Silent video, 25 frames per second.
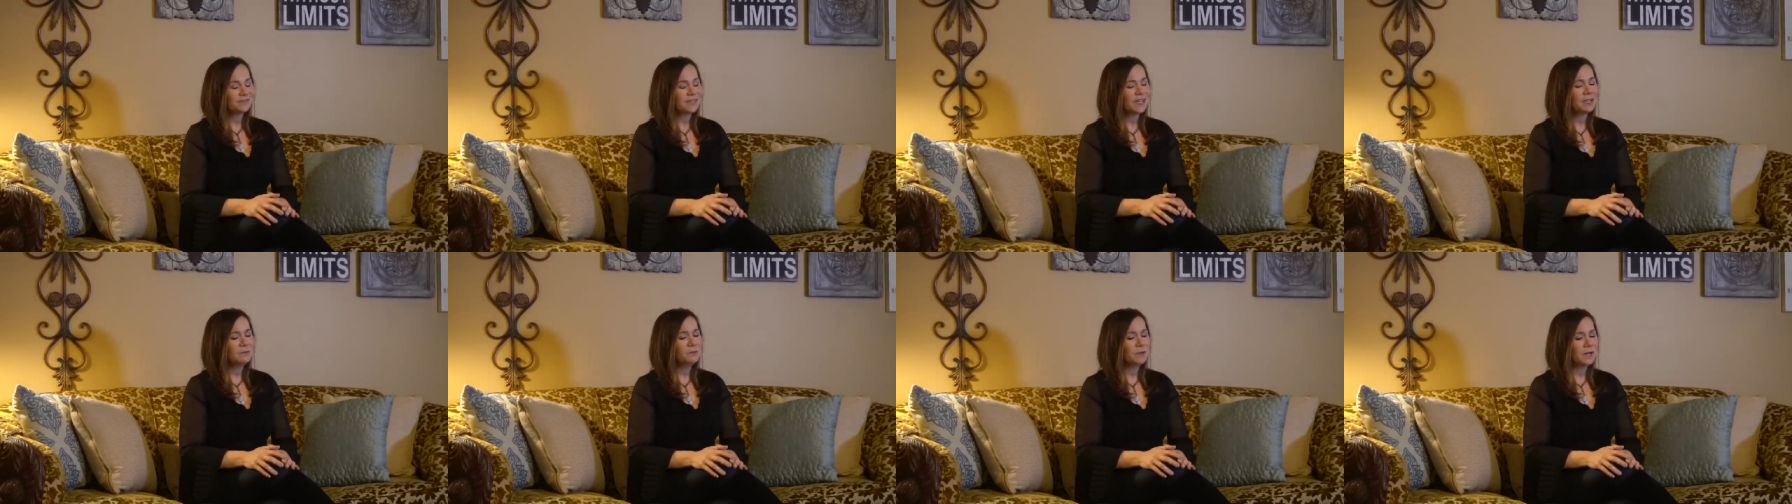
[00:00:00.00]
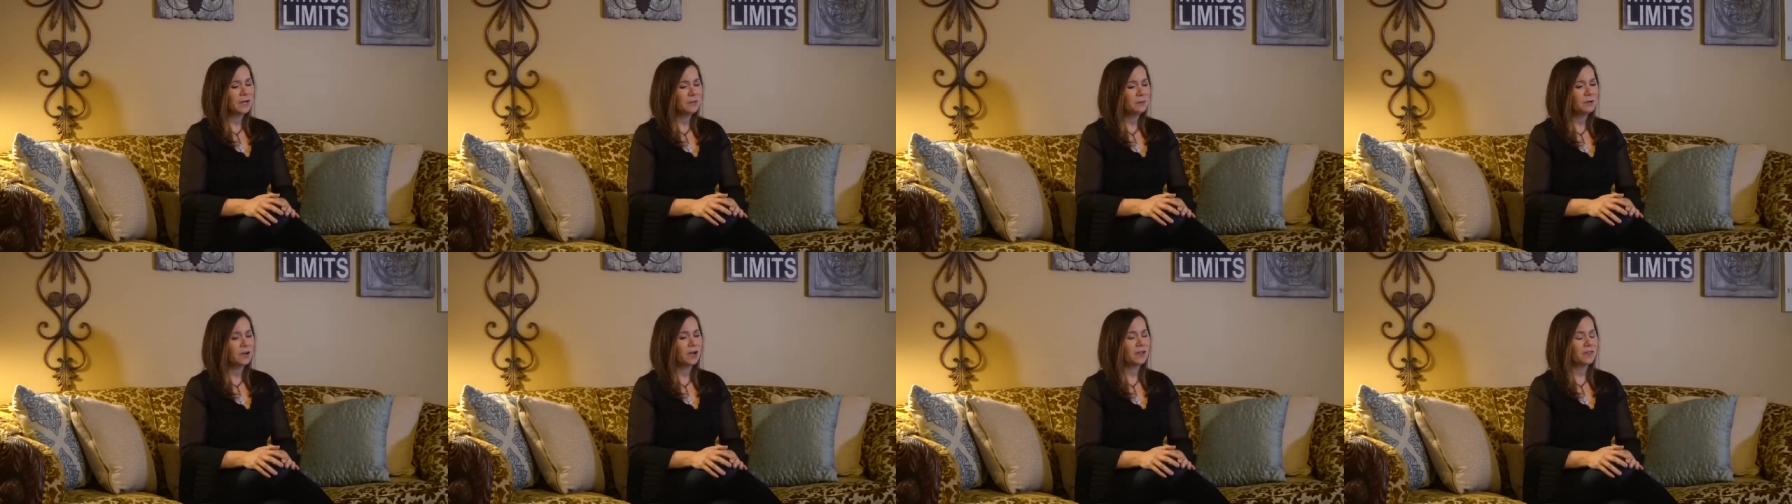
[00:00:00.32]
And what
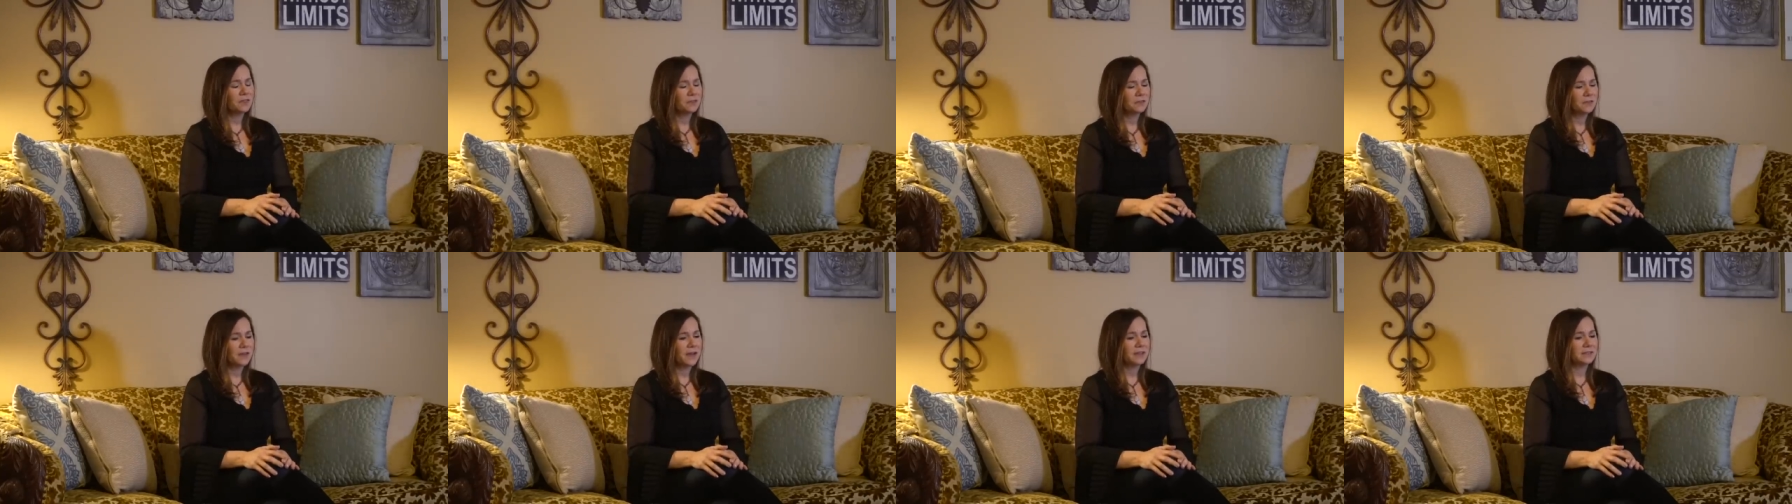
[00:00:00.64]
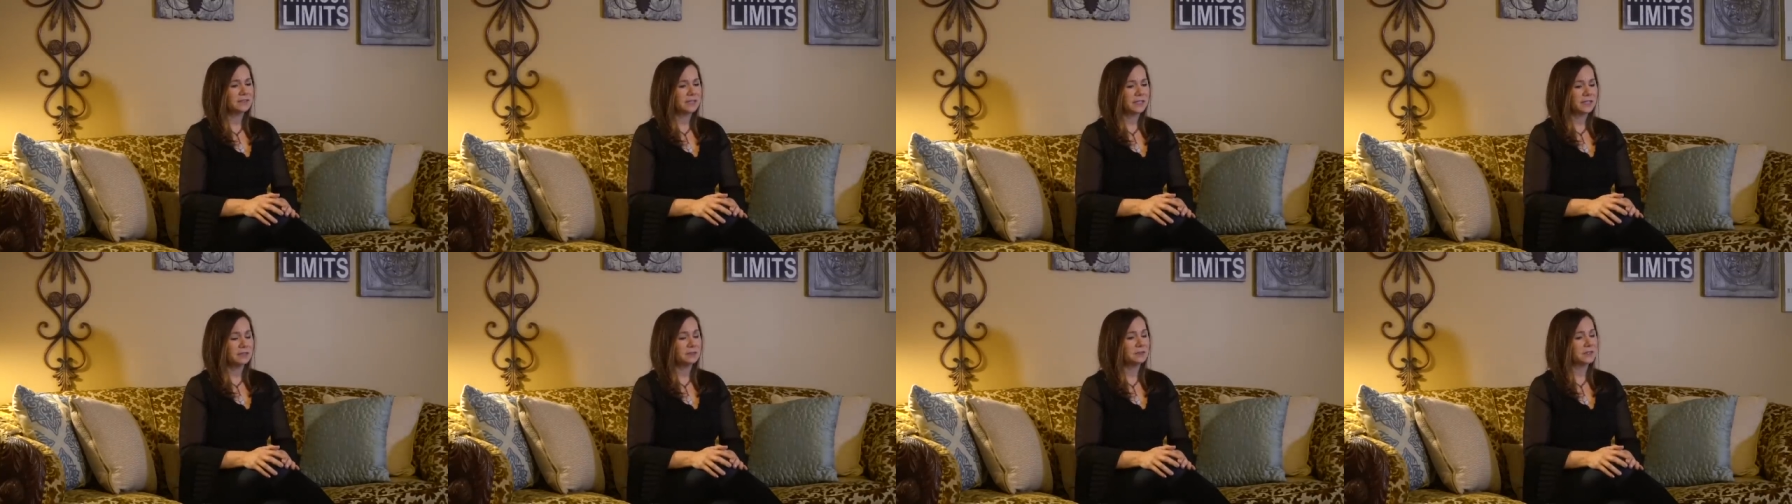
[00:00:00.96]
I brought through that
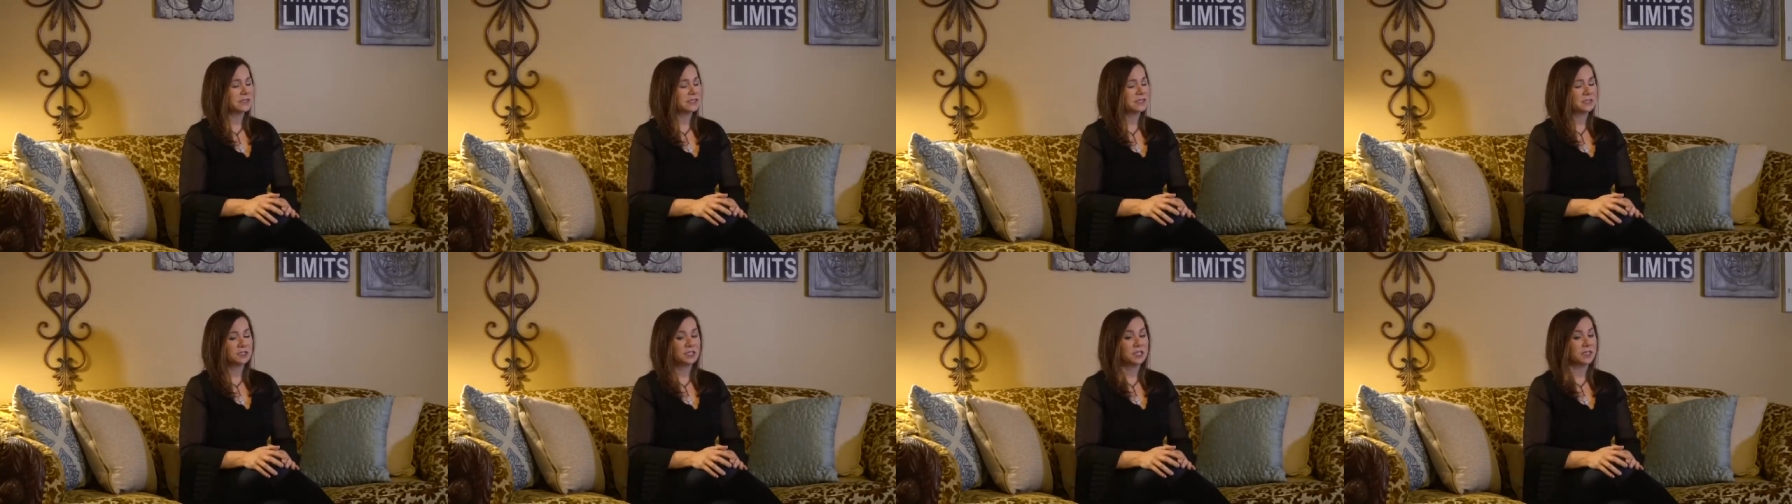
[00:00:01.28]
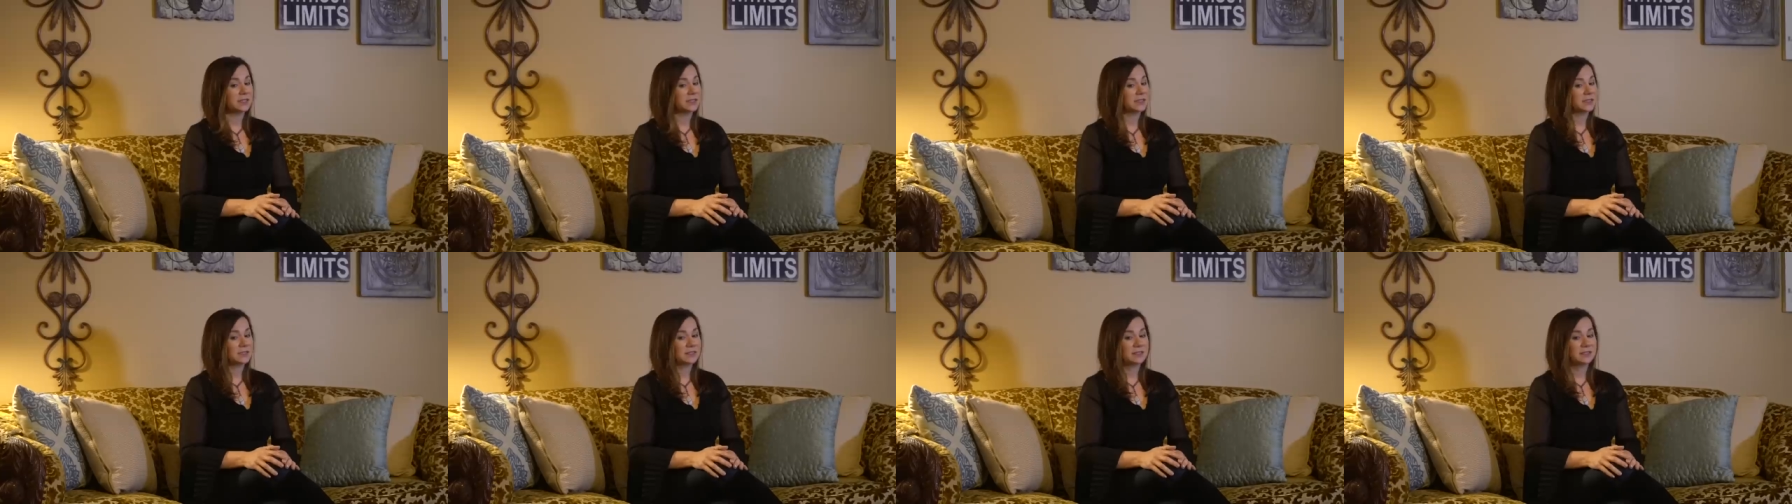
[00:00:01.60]
day was
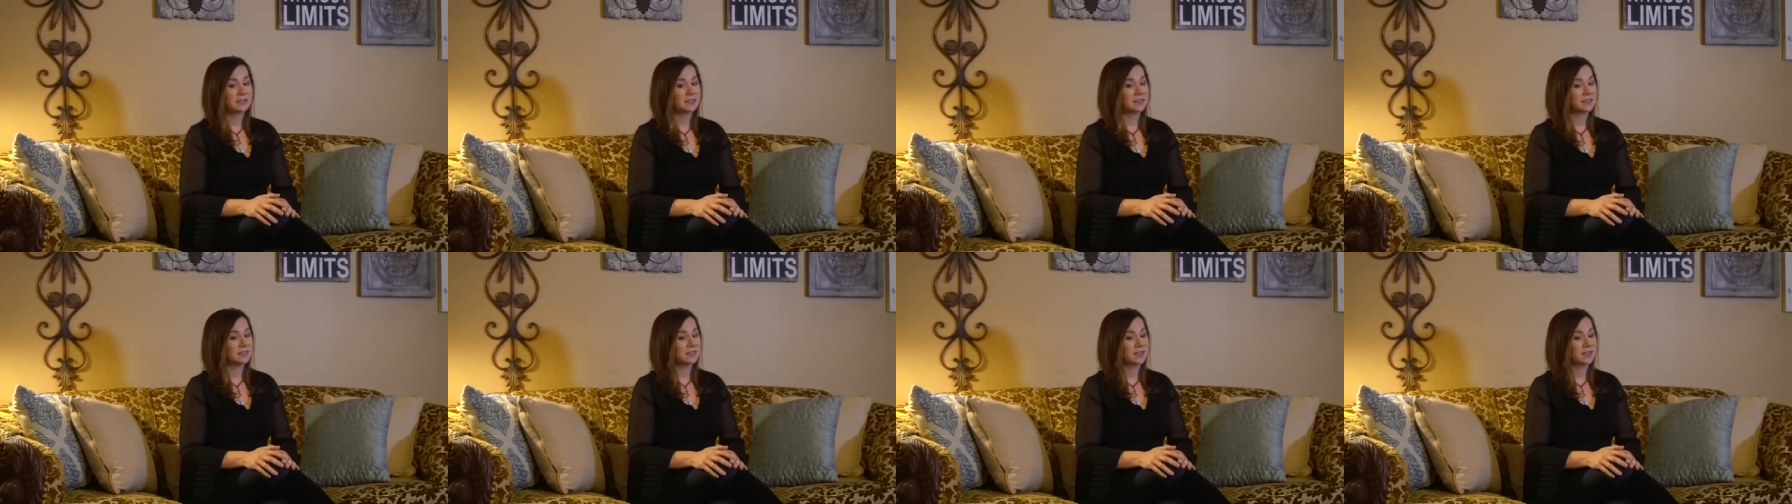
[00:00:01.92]
just,